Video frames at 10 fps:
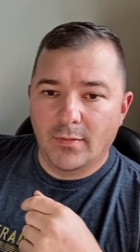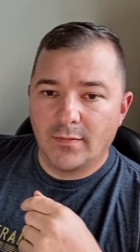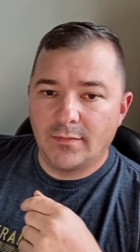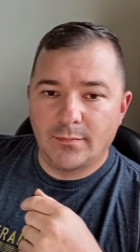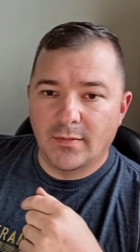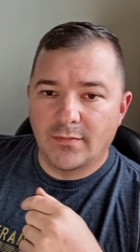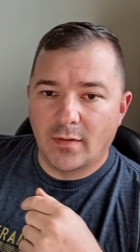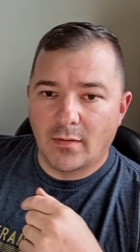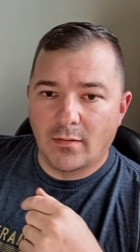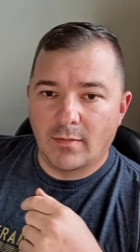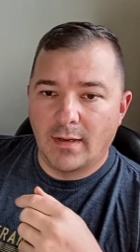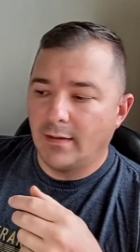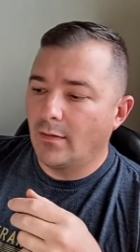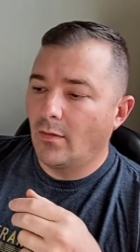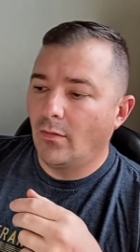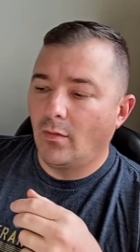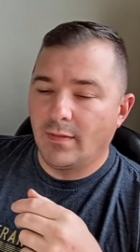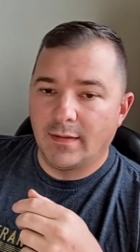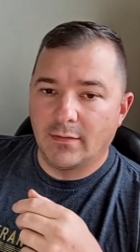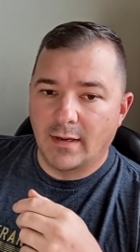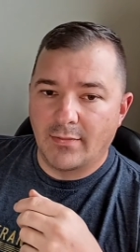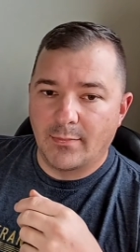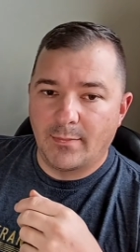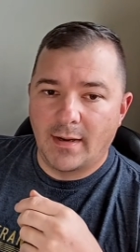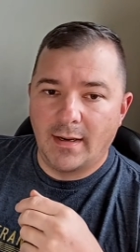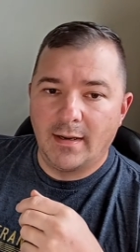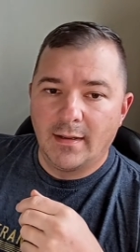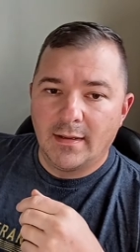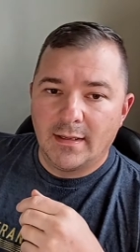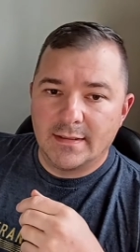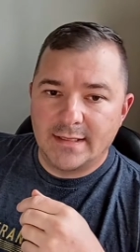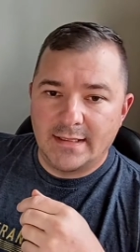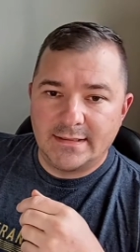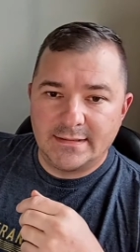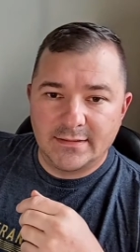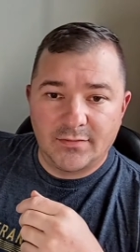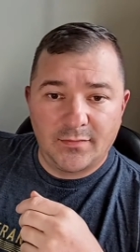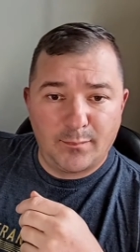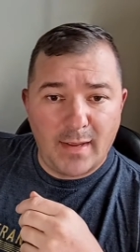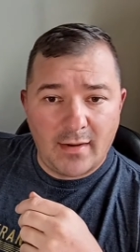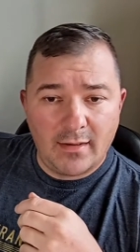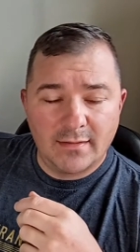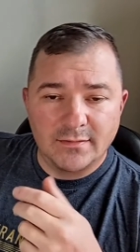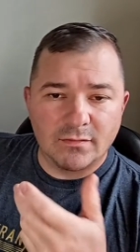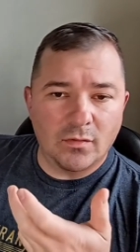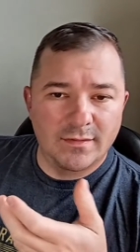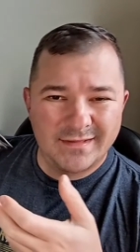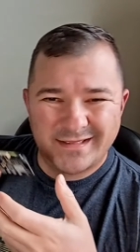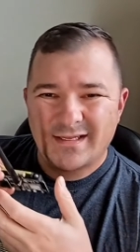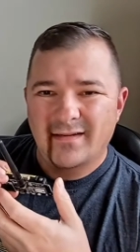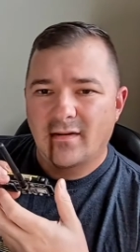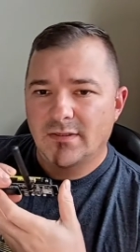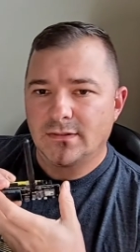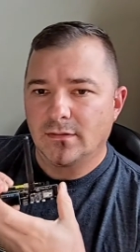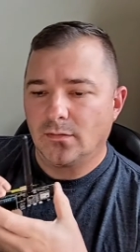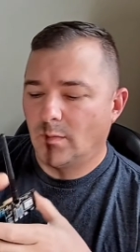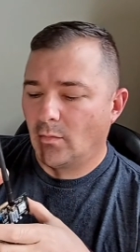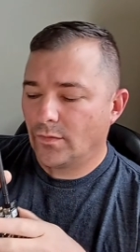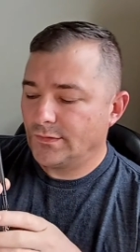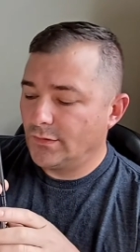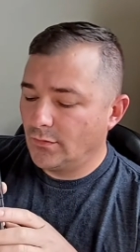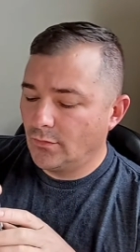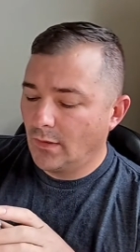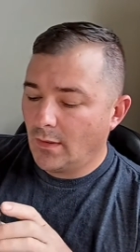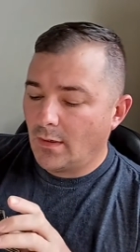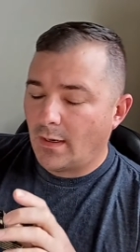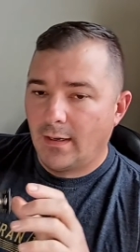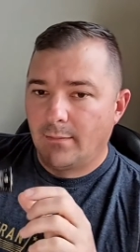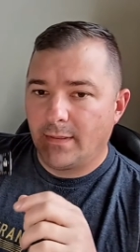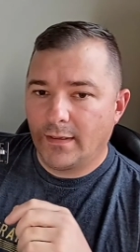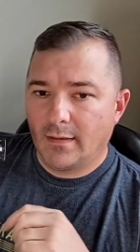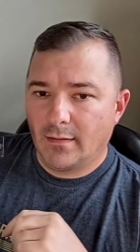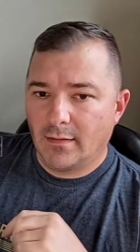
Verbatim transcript: pre-soldered, ready to go. The only thing you're gonna have to buy is the 18650 battery, because of course that's going to cost you a little bit more too. I ended up getting a